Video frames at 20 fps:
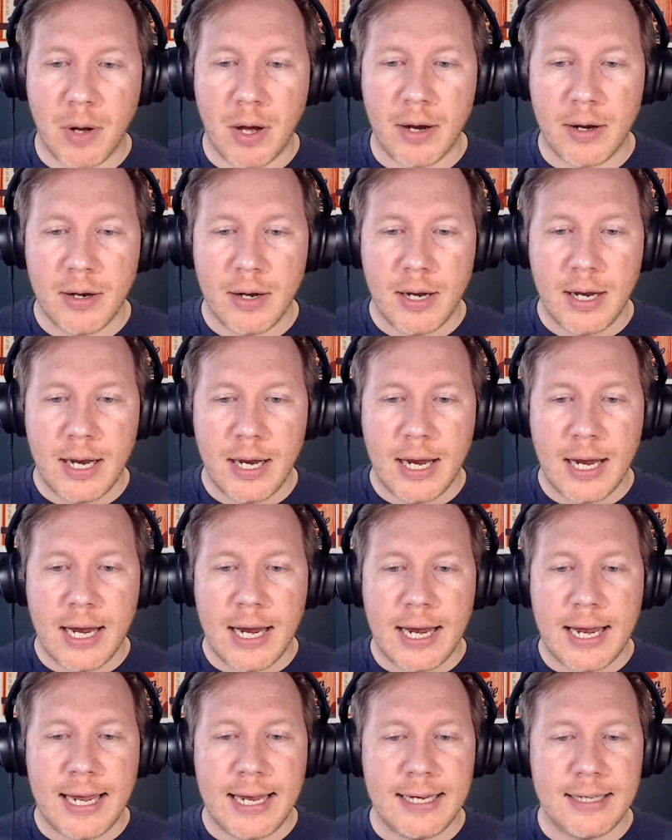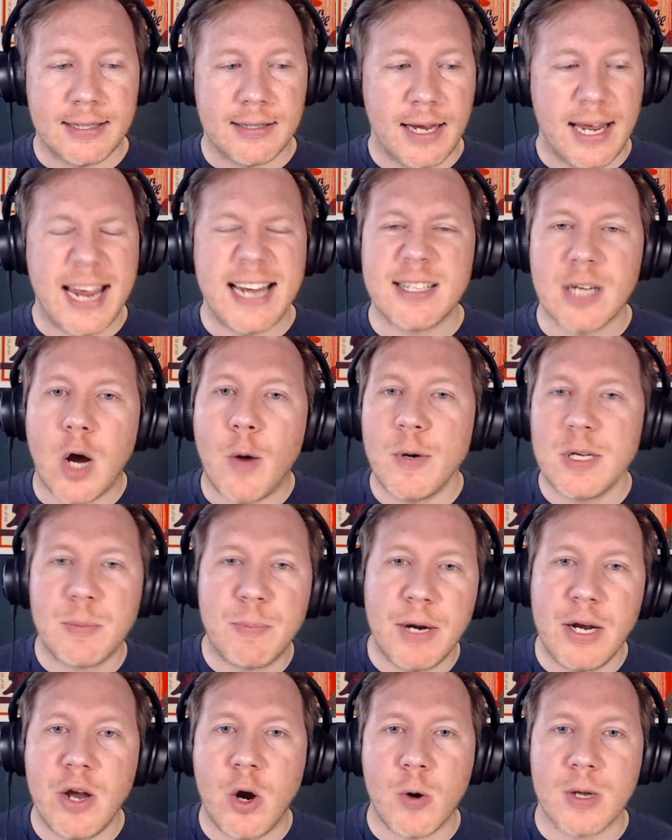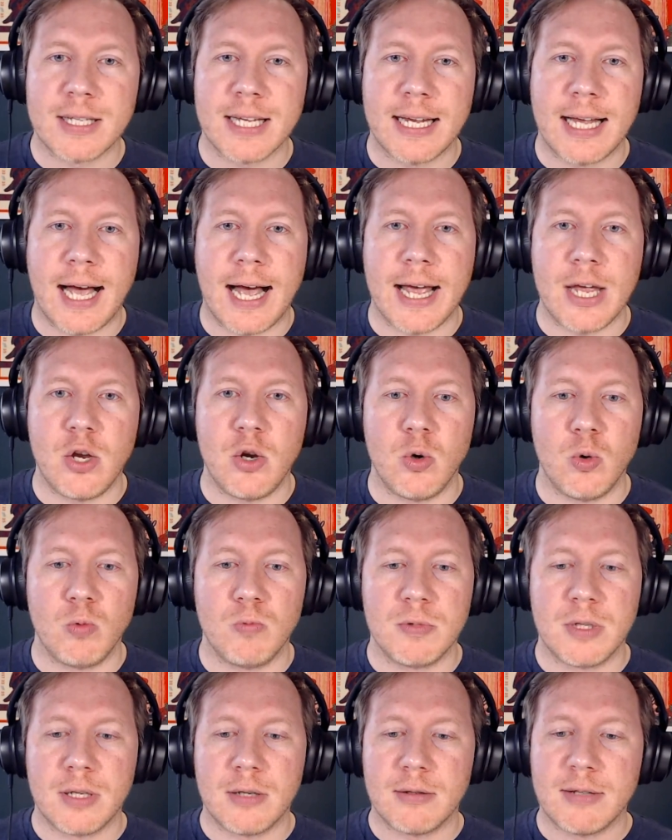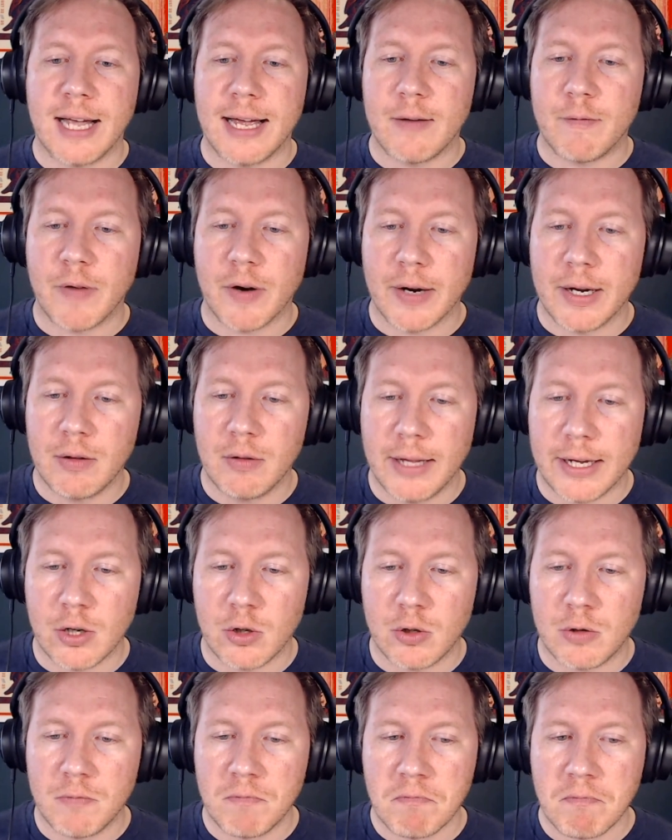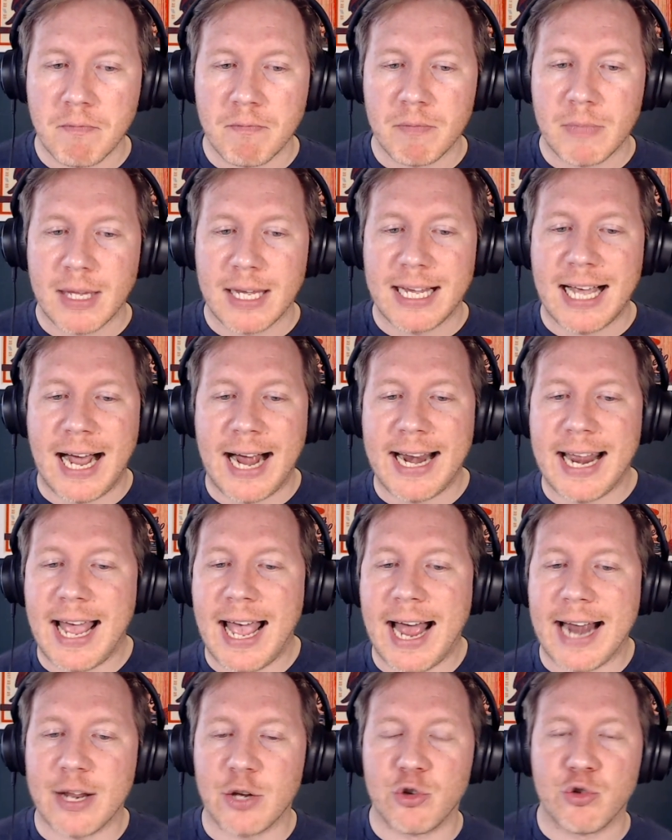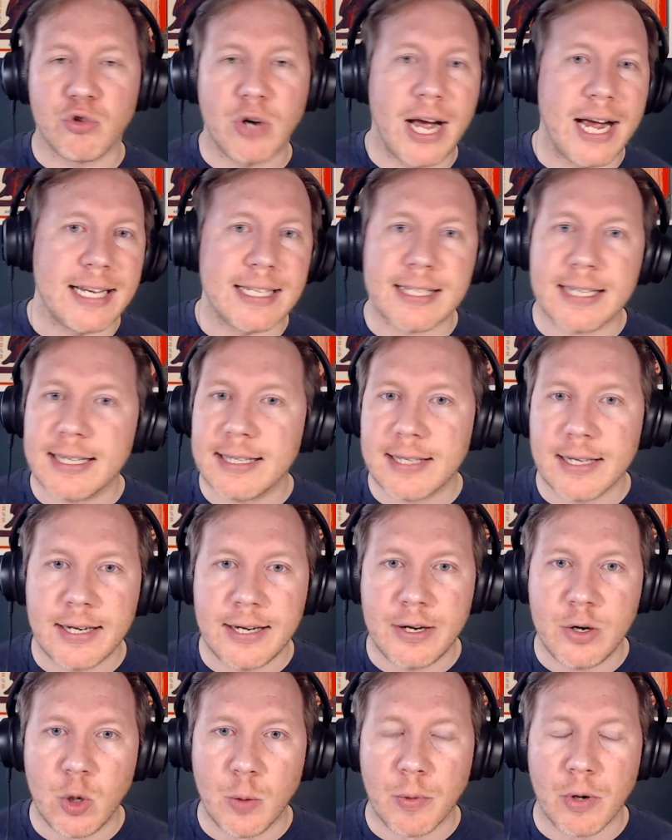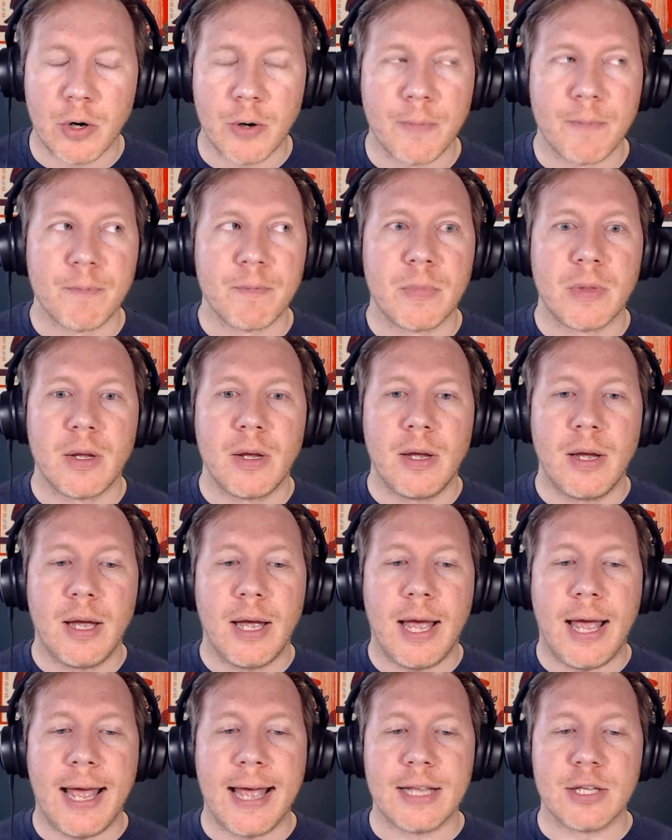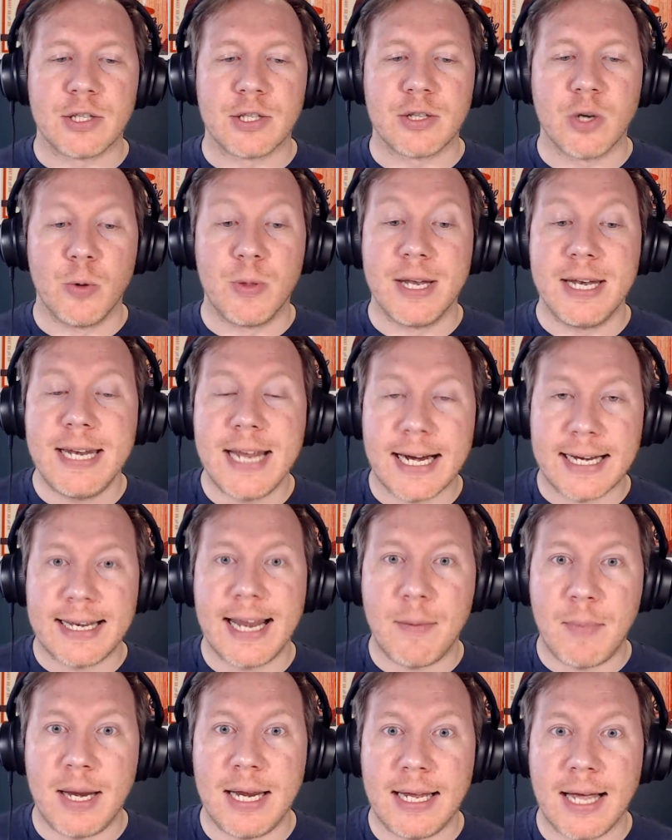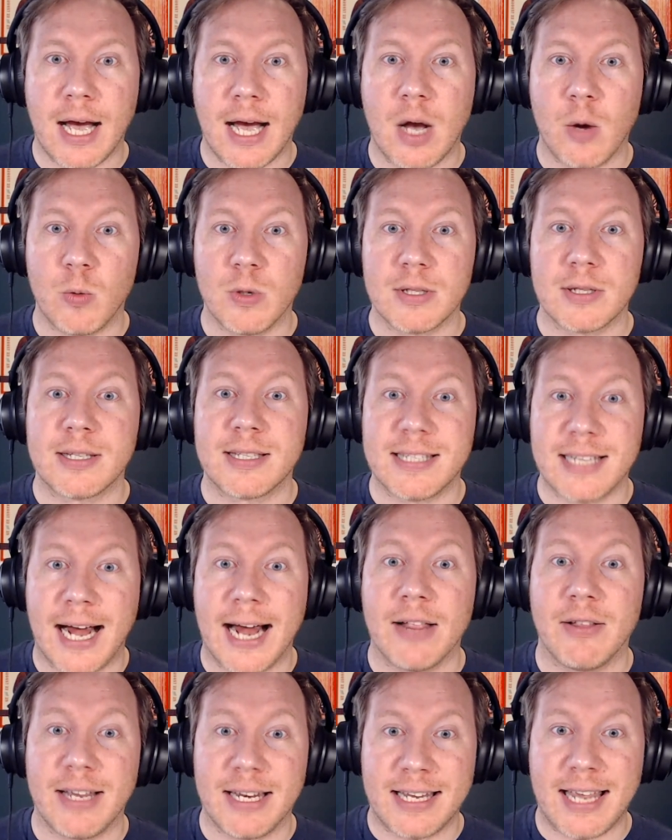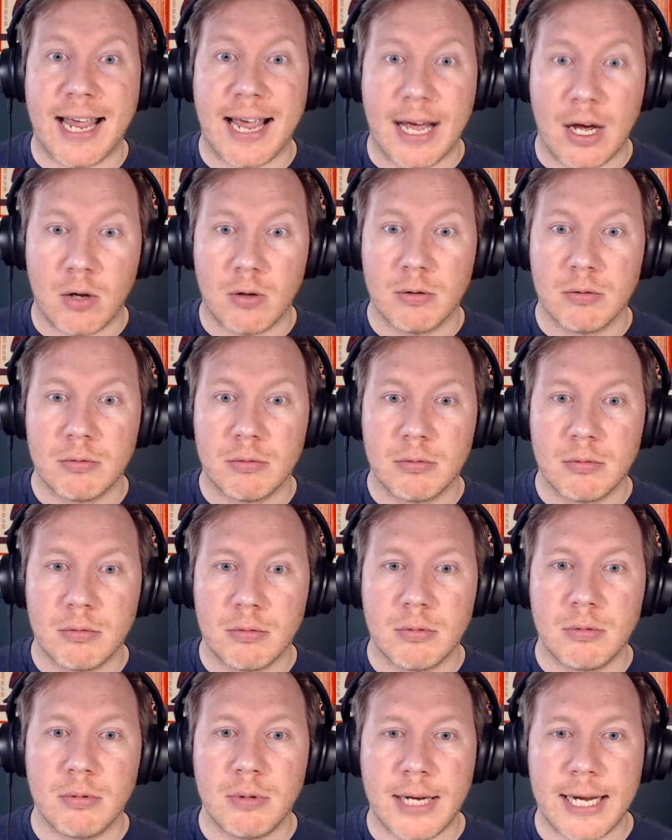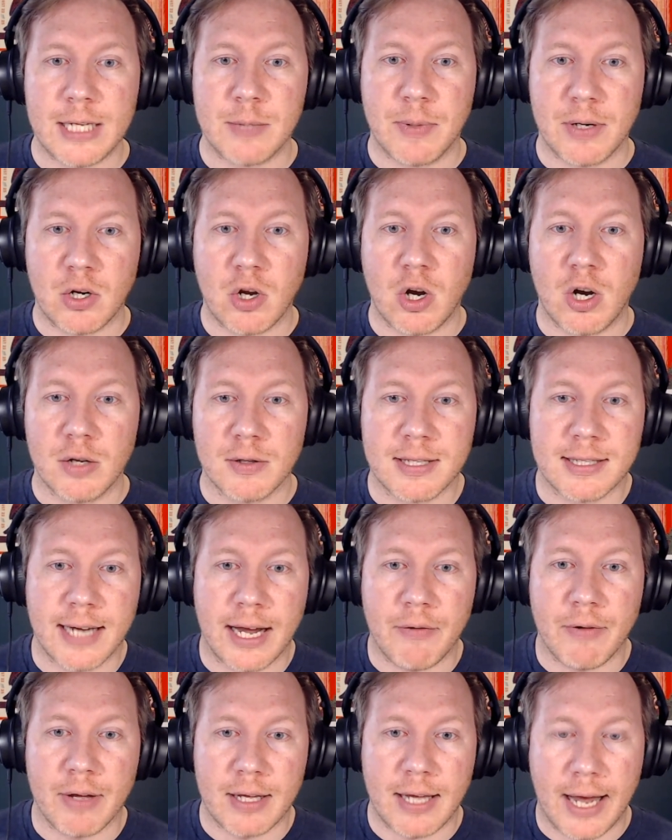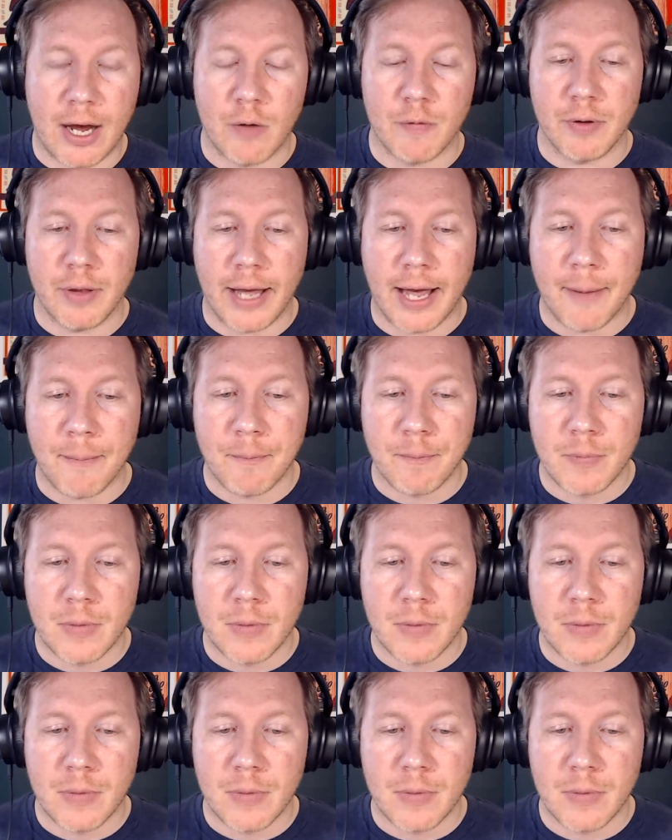But he's always been known as a guy who said very little, kind of had a dry sense of humor. And so the nickname he got was Silent Cal. He's been called Silent Cal for that.